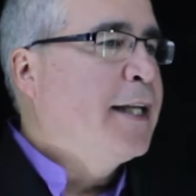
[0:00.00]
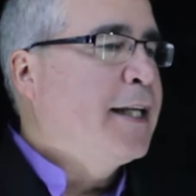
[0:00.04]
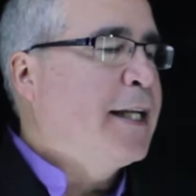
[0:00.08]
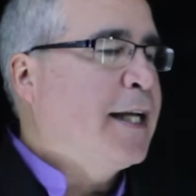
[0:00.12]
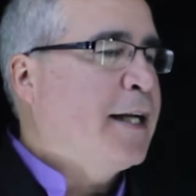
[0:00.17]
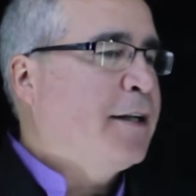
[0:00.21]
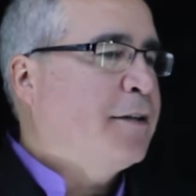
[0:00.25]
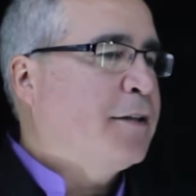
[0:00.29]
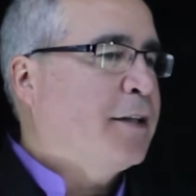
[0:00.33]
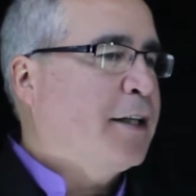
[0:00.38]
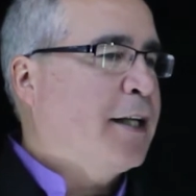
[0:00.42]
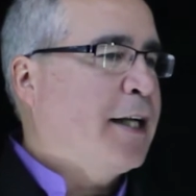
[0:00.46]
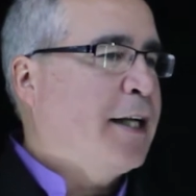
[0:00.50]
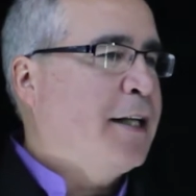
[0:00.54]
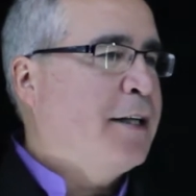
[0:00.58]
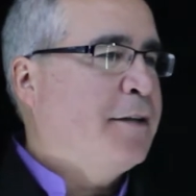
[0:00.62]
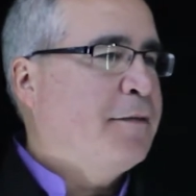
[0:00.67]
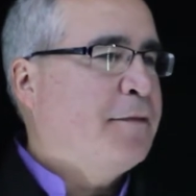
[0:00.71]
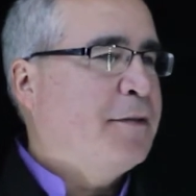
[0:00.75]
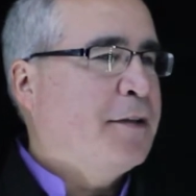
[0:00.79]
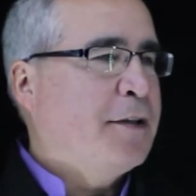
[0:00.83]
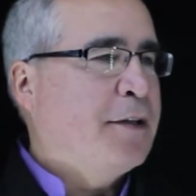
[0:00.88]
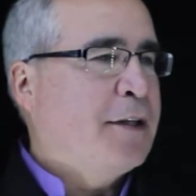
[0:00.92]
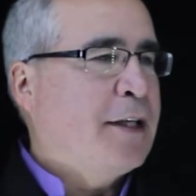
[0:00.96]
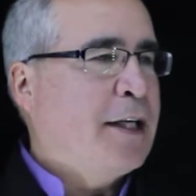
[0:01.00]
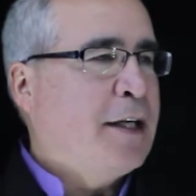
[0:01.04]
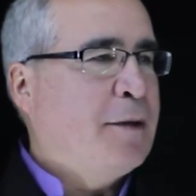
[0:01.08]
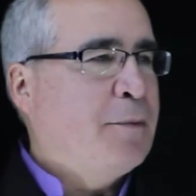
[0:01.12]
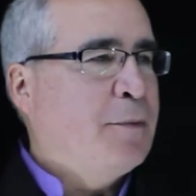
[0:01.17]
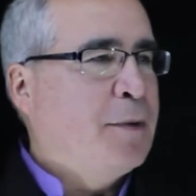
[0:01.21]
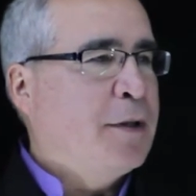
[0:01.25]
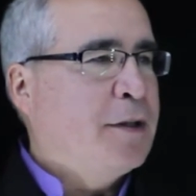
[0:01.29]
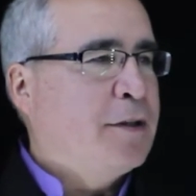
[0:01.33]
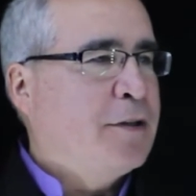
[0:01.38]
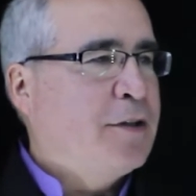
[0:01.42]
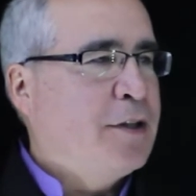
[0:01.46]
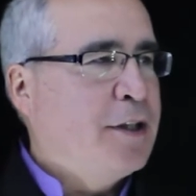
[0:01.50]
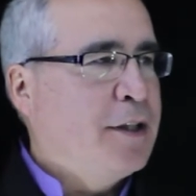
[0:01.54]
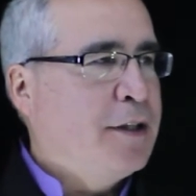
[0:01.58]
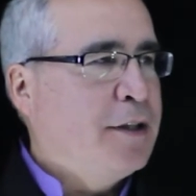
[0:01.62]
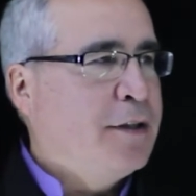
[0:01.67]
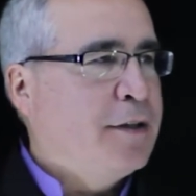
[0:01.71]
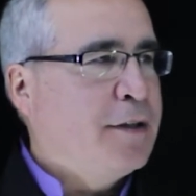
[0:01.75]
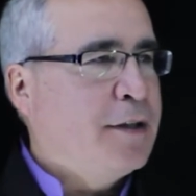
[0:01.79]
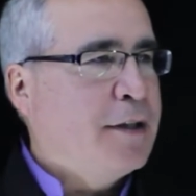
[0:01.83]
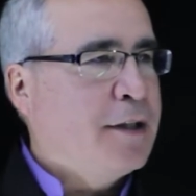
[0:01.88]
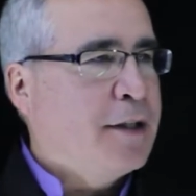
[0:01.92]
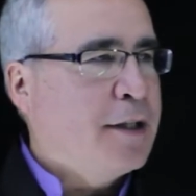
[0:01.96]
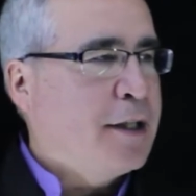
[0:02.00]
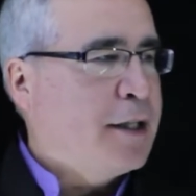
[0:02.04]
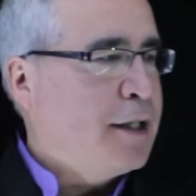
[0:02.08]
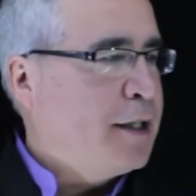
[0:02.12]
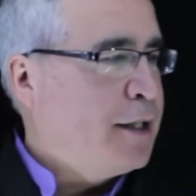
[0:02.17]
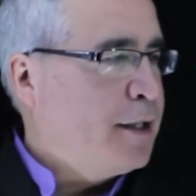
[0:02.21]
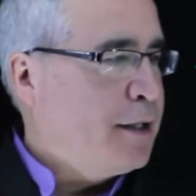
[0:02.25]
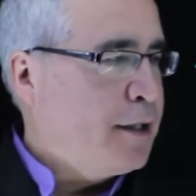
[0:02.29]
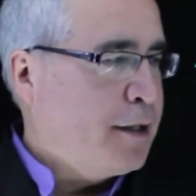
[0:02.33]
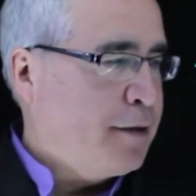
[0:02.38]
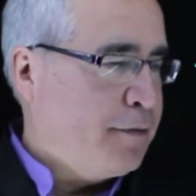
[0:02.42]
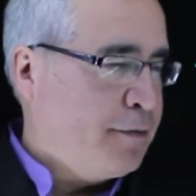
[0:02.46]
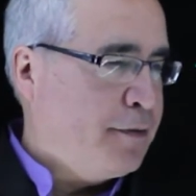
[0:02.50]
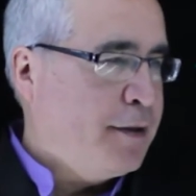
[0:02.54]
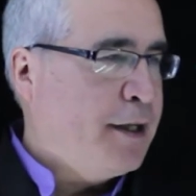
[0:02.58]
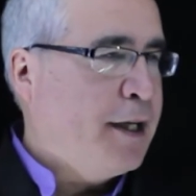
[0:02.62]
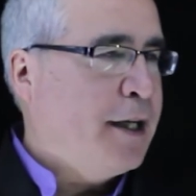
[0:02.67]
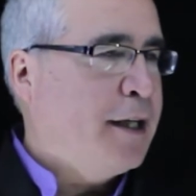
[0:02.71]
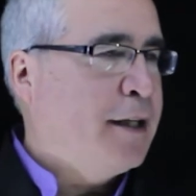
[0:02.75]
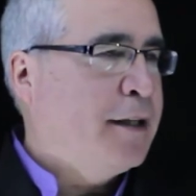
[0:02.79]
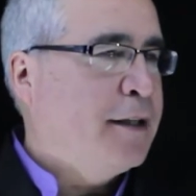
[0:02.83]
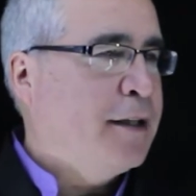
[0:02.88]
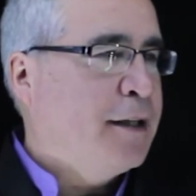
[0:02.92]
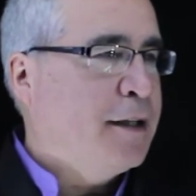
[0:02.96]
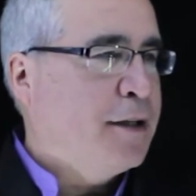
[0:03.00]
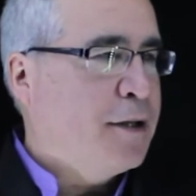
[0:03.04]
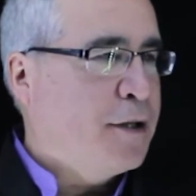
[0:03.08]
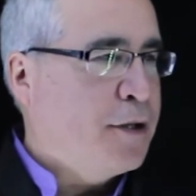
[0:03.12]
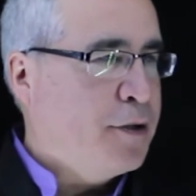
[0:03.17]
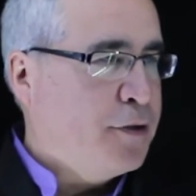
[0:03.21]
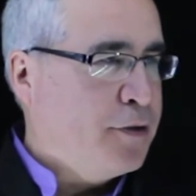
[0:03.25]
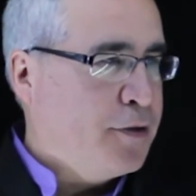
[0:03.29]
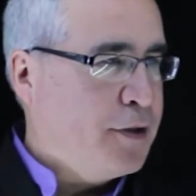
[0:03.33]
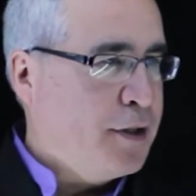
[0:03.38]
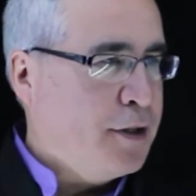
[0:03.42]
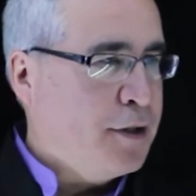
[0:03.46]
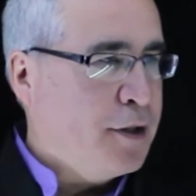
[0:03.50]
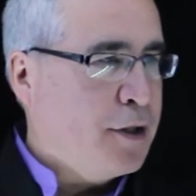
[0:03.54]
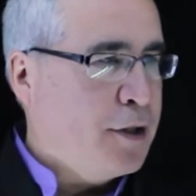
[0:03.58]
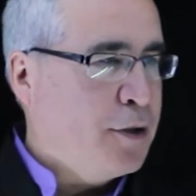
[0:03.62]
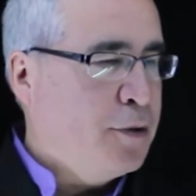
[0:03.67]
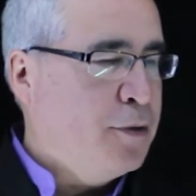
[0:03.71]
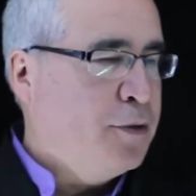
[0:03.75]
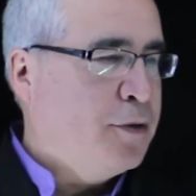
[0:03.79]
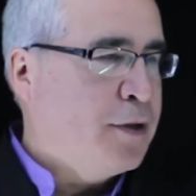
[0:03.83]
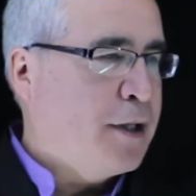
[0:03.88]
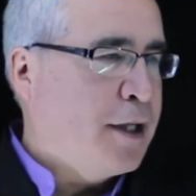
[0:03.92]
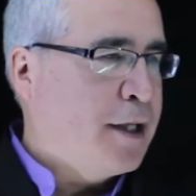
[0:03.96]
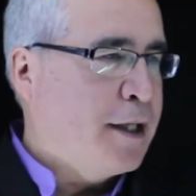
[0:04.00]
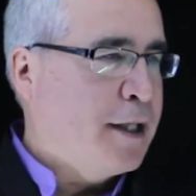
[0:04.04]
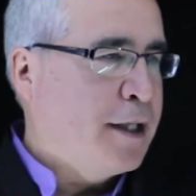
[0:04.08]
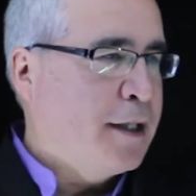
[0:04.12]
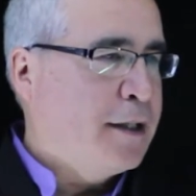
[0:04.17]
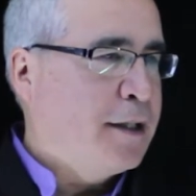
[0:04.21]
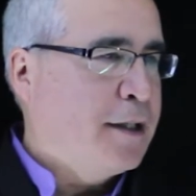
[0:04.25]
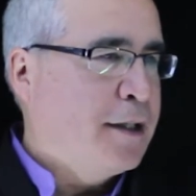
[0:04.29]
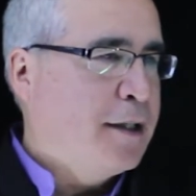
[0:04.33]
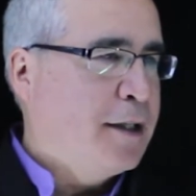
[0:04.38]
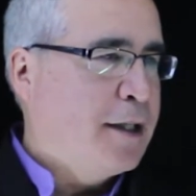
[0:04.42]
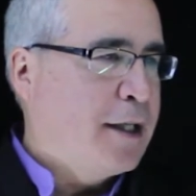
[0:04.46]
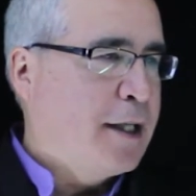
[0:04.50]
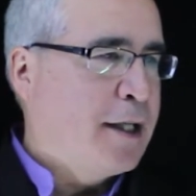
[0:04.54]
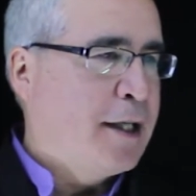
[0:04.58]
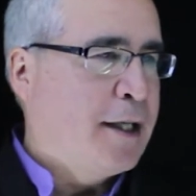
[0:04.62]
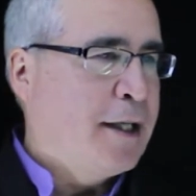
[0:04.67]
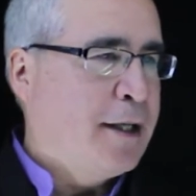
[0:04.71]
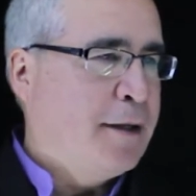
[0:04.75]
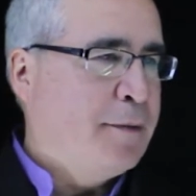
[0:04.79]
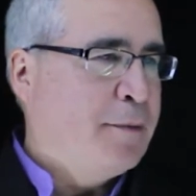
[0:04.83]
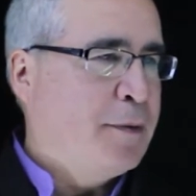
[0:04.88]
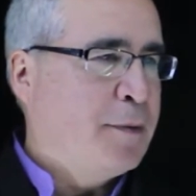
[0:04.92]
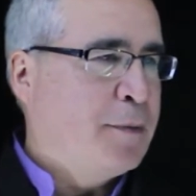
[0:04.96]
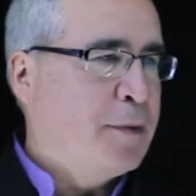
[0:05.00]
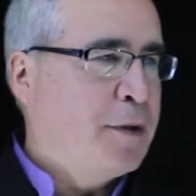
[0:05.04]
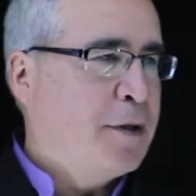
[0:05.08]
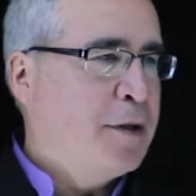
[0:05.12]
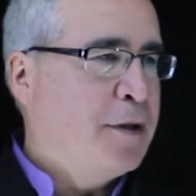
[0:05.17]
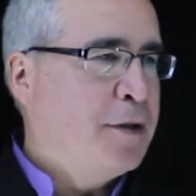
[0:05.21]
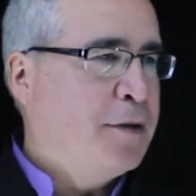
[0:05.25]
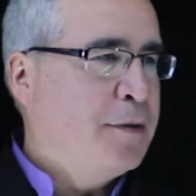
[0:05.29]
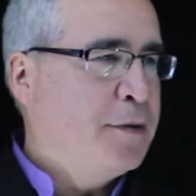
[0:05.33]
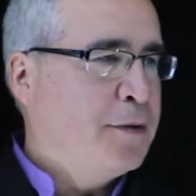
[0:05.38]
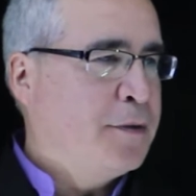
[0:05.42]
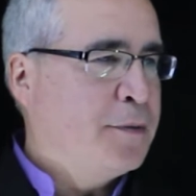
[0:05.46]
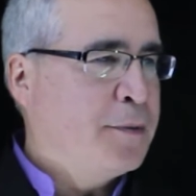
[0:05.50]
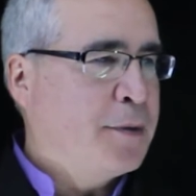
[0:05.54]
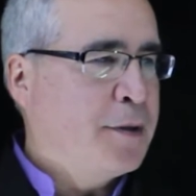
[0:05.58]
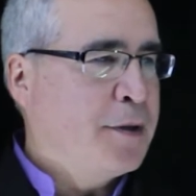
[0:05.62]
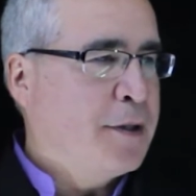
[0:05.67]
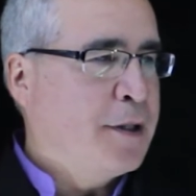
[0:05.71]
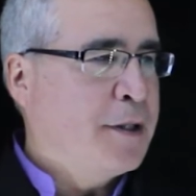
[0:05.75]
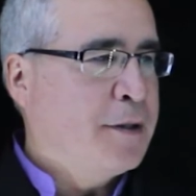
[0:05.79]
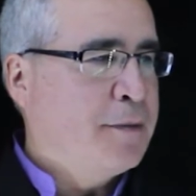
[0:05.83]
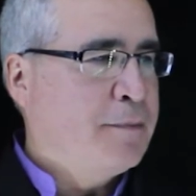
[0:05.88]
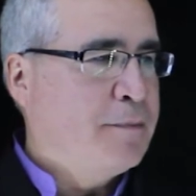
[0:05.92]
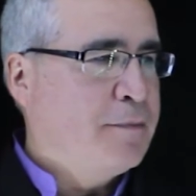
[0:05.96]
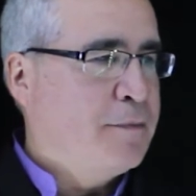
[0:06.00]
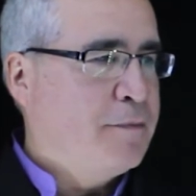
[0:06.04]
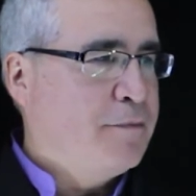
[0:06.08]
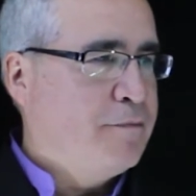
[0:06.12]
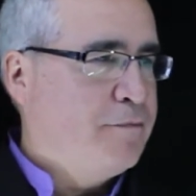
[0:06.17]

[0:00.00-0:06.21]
Now, to kind of figure out what she's, our friend, still owes on it, what we're going to do is we're going to